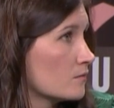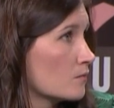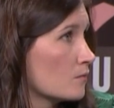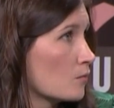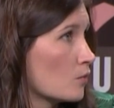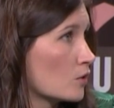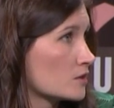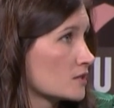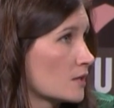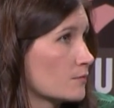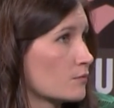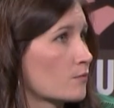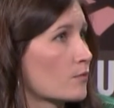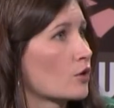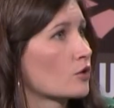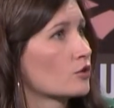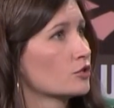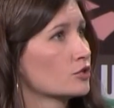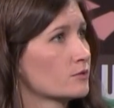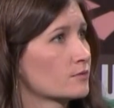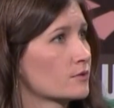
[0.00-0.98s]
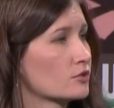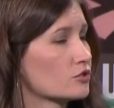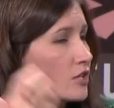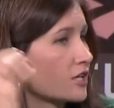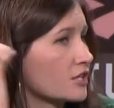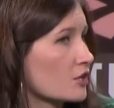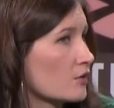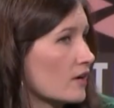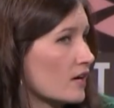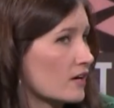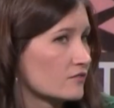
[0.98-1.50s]
what type of partnerships I try
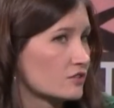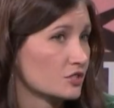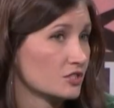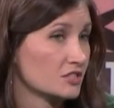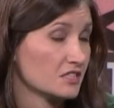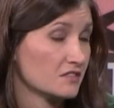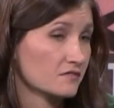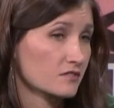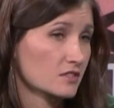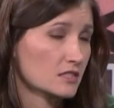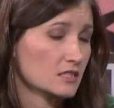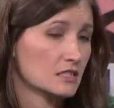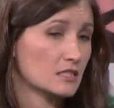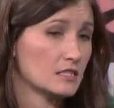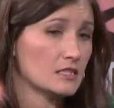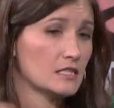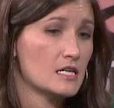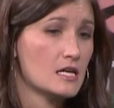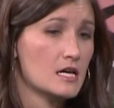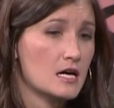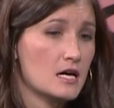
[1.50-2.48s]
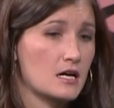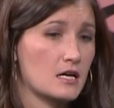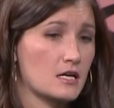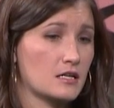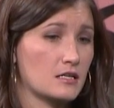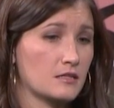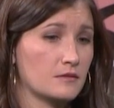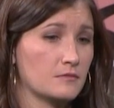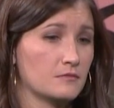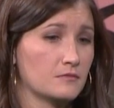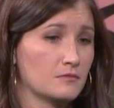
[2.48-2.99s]
to go after differently.
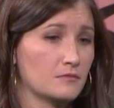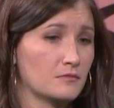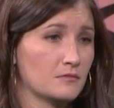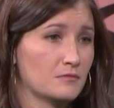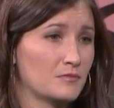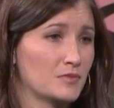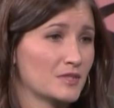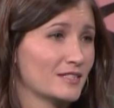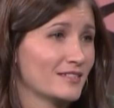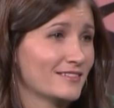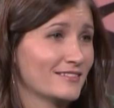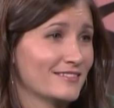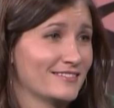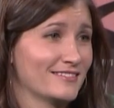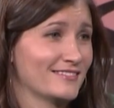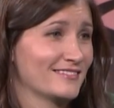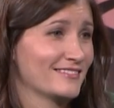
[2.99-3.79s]
Um, but